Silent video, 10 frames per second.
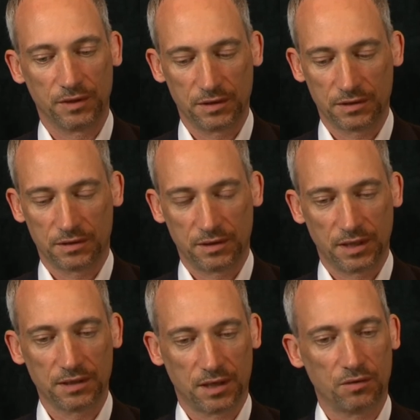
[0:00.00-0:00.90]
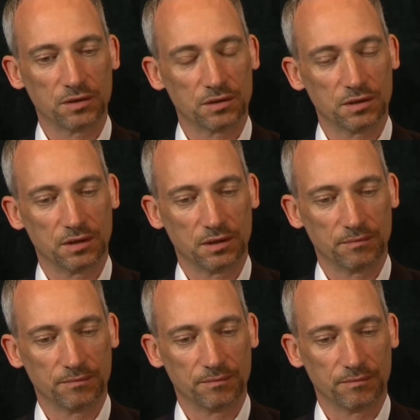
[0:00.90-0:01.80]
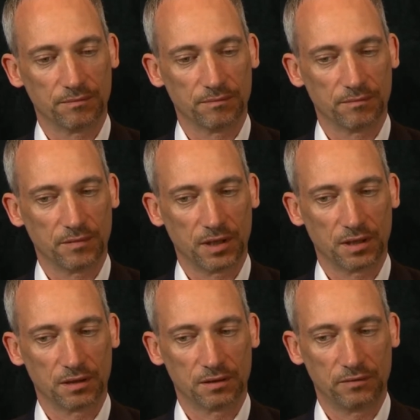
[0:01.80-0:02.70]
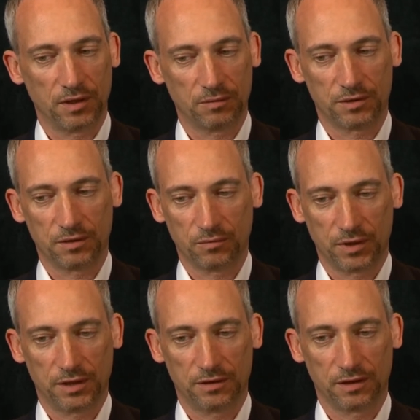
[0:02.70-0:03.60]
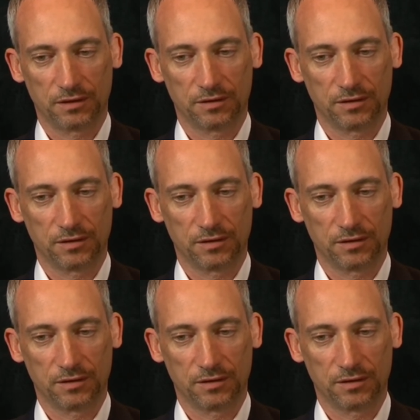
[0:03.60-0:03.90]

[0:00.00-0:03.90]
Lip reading: these 10 towers are developed in a way that